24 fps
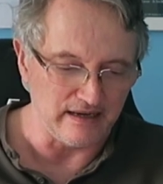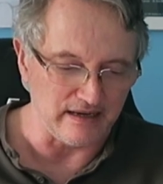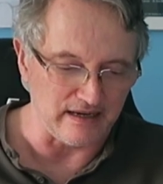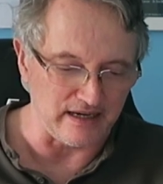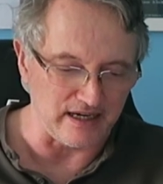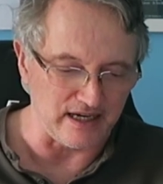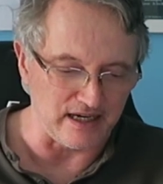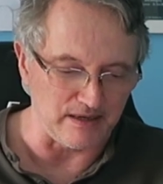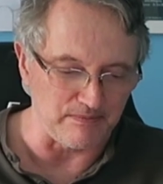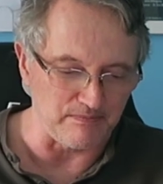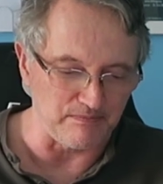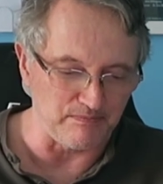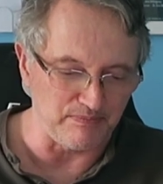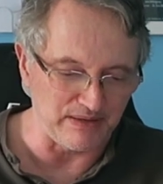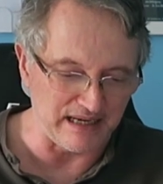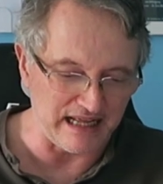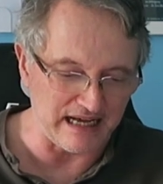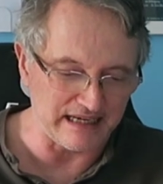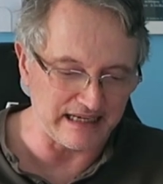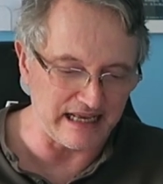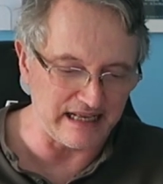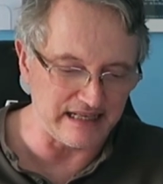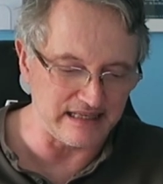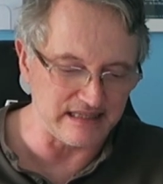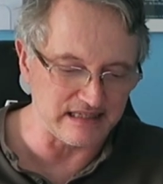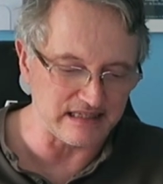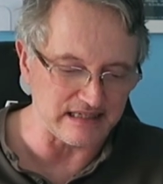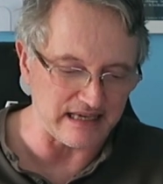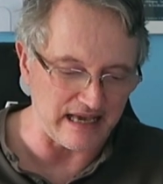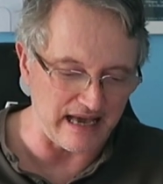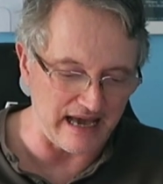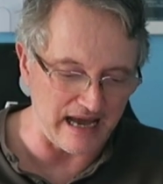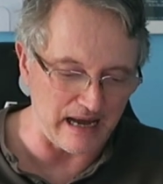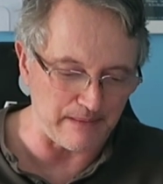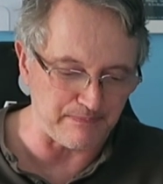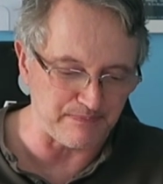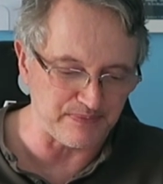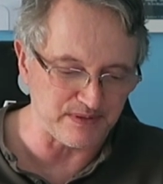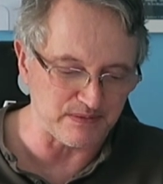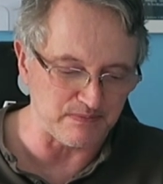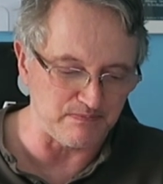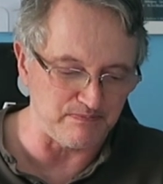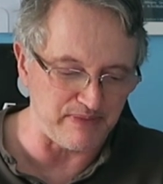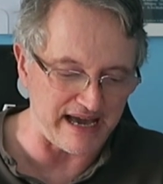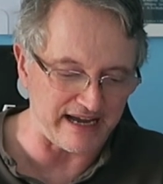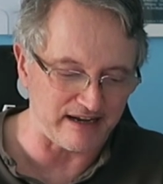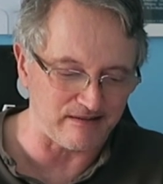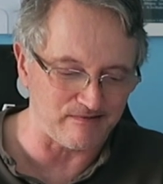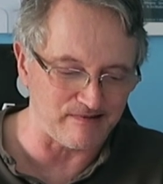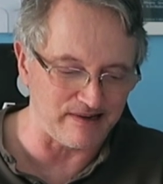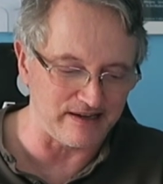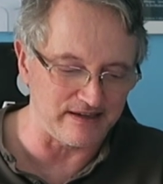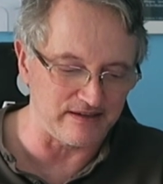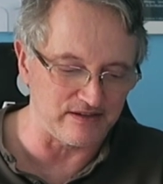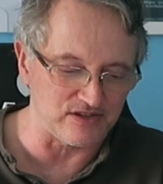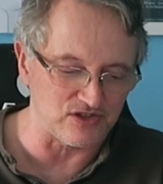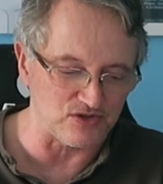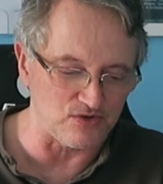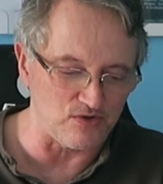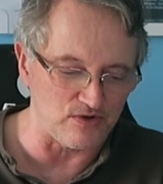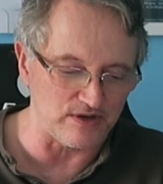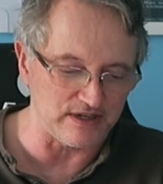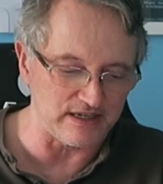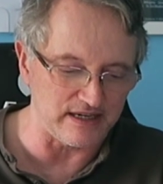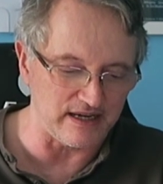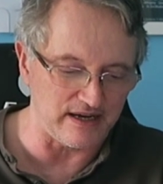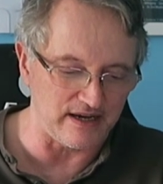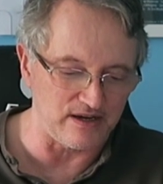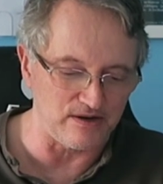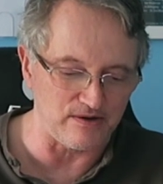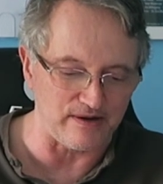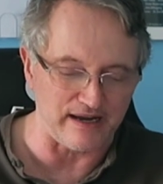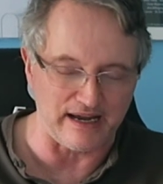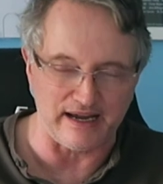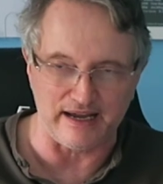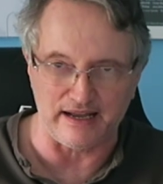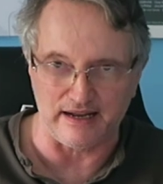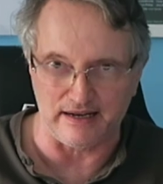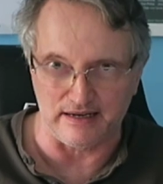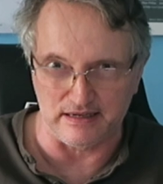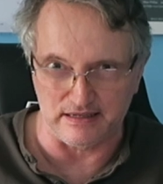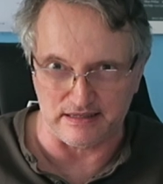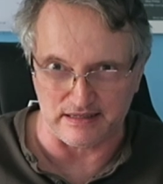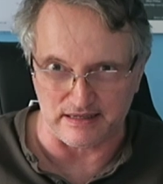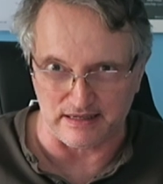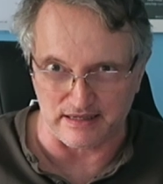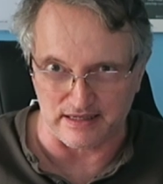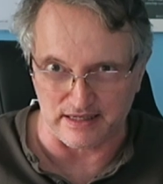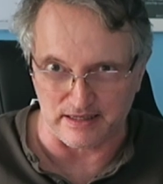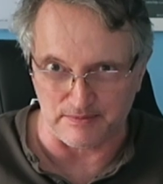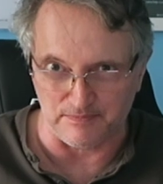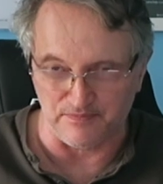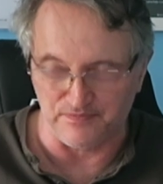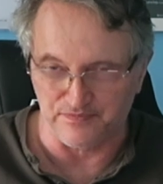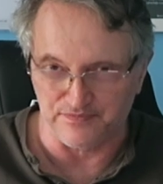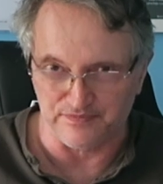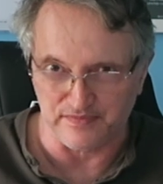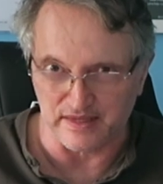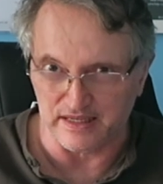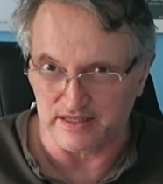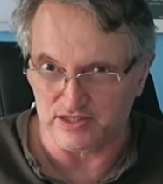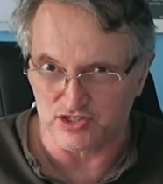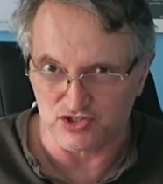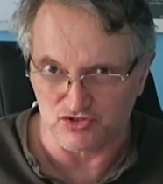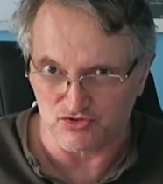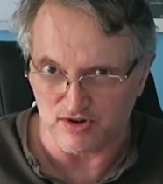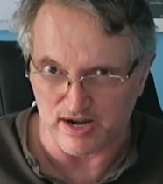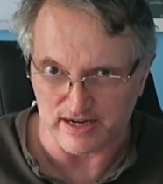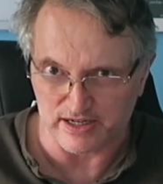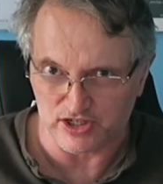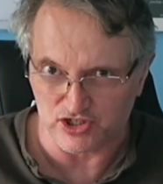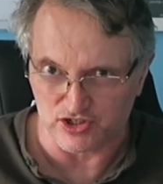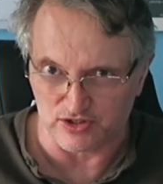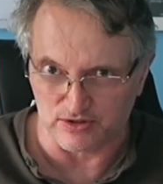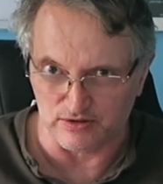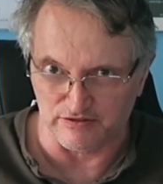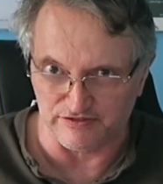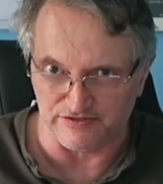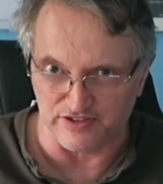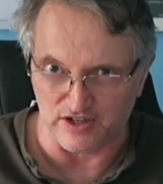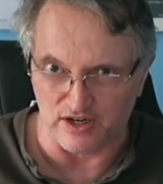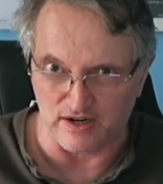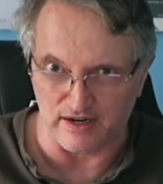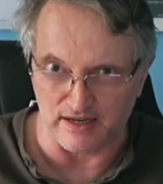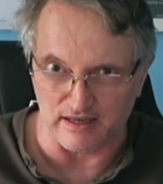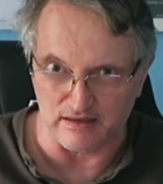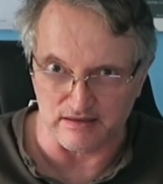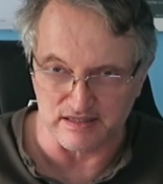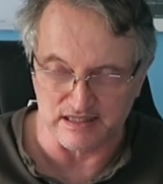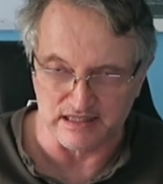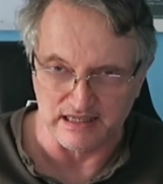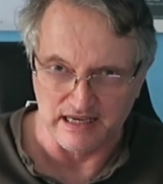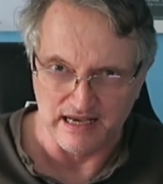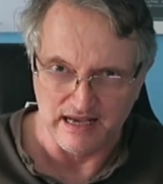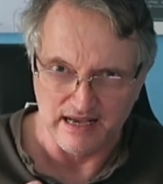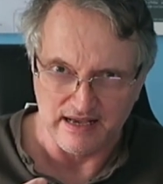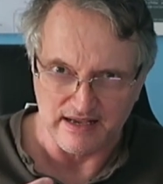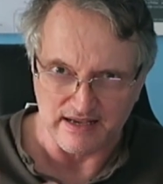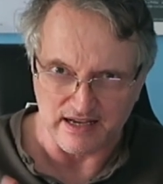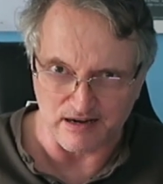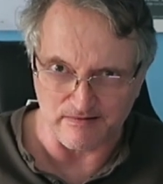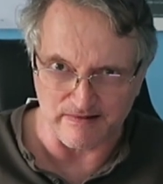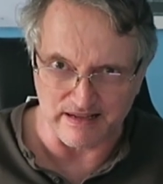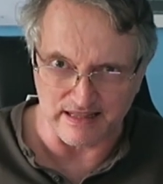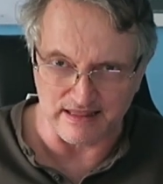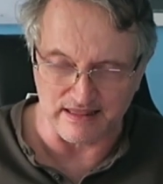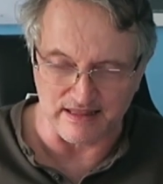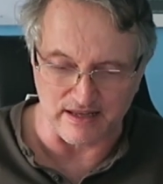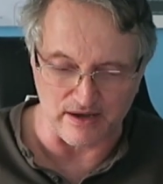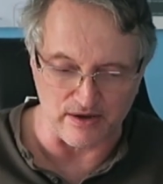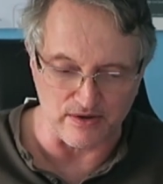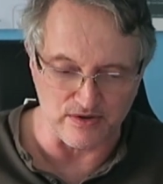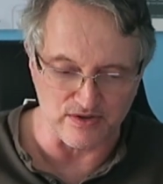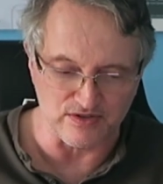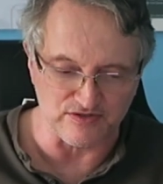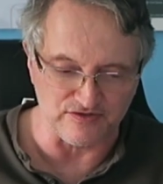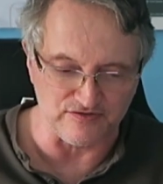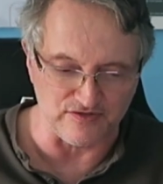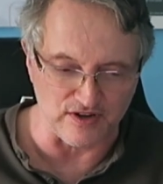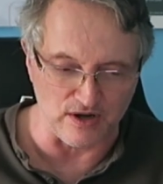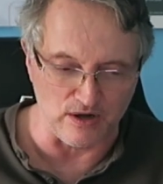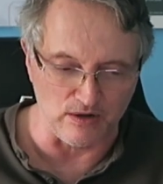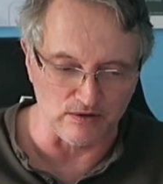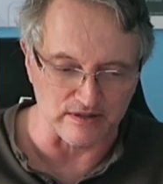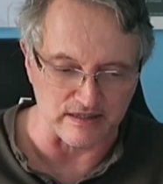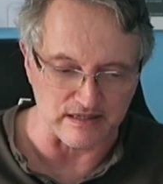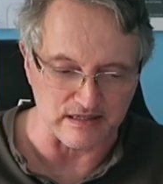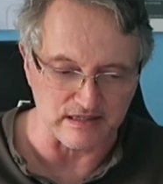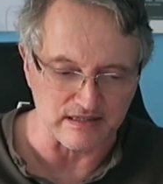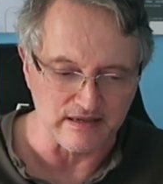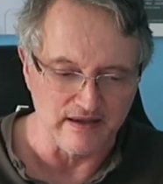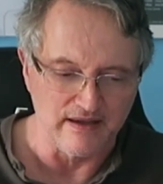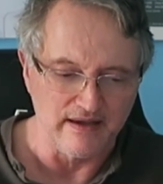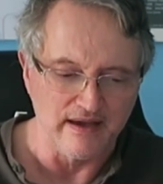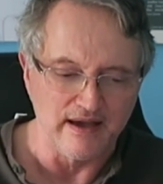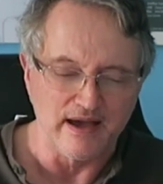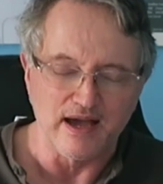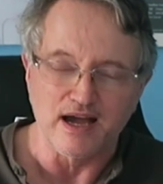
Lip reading: plugins, apps, backgrounds, audio, and instructional files are in those folders.